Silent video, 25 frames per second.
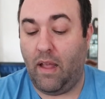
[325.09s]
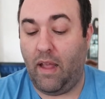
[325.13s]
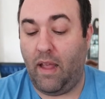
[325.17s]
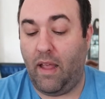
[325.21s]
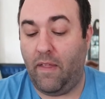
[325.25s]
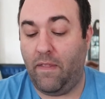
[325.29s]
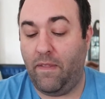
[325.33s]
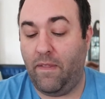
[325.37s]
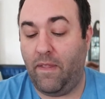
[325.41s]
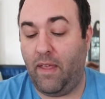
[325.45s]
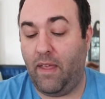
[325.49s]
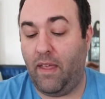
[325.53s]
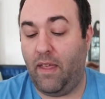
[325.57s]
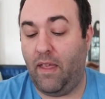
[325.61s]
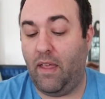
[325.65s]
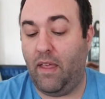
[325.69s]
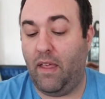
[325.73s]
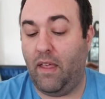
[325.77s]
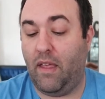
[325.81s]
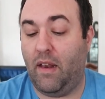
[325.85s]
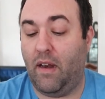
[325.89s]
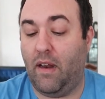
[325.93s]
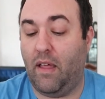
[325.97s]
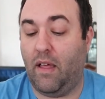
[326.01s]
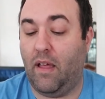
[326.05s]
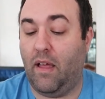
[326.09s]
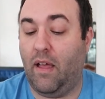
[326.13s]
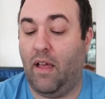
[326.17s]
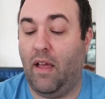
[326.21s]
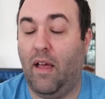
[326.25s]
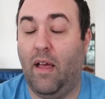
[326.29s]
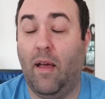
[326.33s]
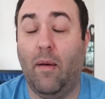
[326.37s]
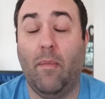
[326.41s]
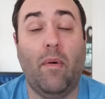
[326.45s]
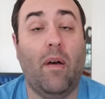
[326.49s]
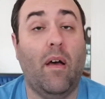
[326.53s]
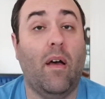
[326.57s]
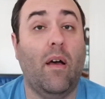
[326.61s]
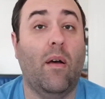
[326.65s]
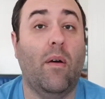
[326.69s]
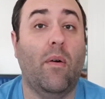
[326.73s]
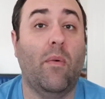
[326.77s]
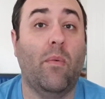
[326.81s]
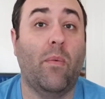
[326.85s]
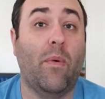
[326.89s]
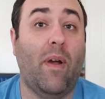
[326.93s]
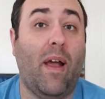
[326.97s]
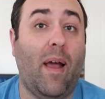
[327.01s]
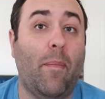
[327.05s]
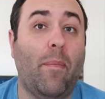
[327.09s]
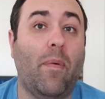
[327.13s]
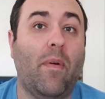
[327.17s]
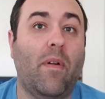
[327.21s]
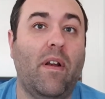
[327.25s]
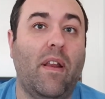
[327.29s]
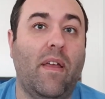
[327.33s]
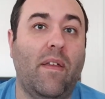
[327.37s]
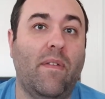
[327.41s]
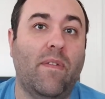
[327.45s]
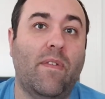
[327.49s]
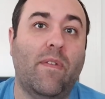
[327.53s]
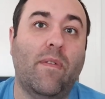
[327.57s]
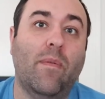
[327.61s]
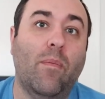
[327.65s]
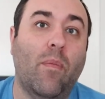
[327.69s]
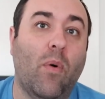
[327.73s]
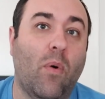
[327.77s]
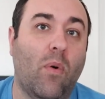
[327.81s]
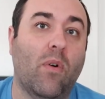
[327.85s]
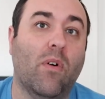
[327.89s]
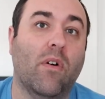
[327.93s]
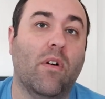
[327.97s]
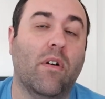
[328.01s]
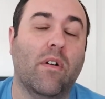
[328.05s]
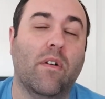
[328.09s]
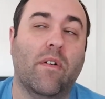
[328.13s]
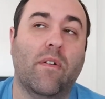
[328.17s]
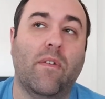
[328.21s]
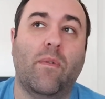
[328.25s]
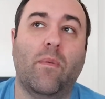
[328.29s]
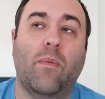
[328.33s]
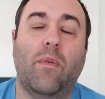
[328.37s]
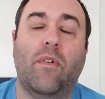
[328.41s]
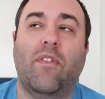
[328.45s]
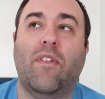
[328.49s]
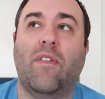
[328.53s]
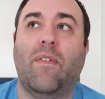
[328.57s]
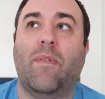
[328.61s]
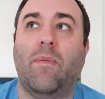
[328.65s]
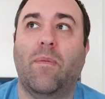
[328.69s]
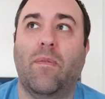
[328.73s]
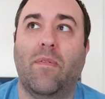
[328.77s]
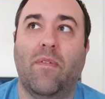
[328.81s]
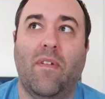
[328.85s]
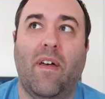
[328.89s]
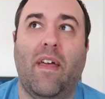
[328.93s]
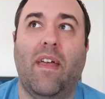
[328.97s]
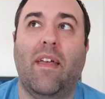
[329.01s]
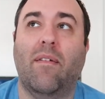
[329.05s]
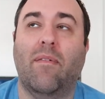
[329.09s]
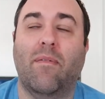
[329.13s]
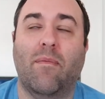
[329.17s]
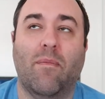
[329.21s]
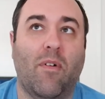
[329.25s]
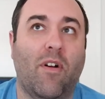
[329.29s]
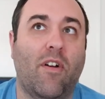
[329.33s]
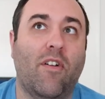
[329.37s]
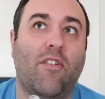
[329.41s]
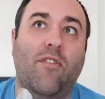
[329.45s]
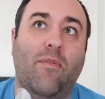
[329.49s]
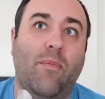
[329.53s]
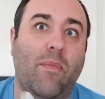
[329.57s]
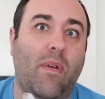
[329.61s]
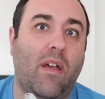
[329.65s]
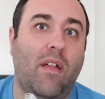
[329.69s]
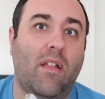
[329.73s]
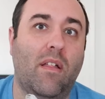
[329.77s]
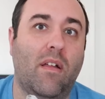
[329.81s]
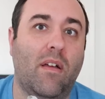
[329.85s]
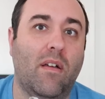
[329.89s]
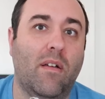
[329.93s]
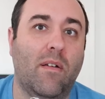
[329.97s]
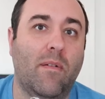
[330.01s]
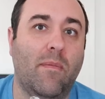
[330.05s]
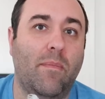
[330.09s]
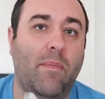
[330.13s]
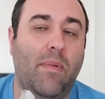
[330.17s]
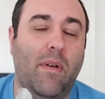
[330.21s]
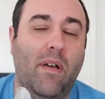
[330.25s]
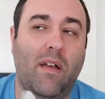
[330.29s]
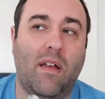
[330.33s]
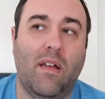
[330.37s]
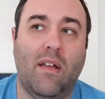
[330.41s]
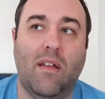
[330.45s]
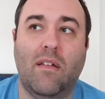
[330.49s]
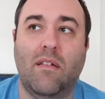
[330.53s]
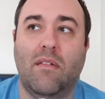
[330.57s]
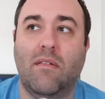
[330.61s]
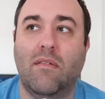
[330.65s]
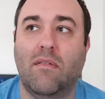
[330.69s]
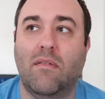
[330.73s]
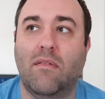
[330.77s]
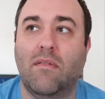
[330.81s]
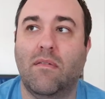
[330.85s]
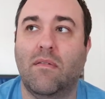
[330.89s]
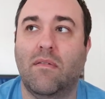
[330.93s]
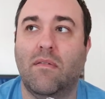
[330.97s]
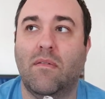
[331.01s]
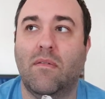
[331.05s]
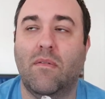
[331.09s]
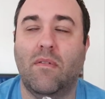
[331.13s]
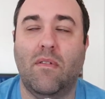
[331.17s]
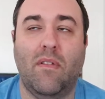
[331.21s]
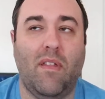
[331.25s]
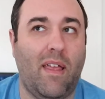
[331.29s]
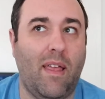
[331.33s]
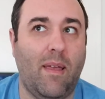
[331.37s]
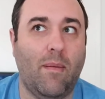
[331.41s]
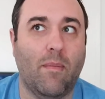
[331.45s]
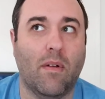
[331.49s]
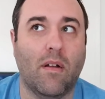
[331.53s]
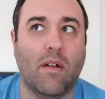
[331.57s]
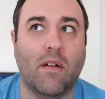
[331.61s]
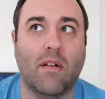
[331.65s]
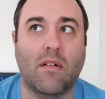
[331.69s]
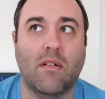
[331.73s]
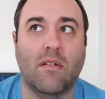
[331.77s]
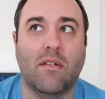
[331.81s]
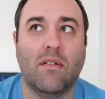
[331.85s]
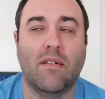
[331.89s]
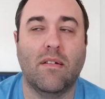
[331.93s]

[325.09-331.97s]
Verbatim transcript: And then um, a rapper named S'mores, which is like marshmallow, but lamer,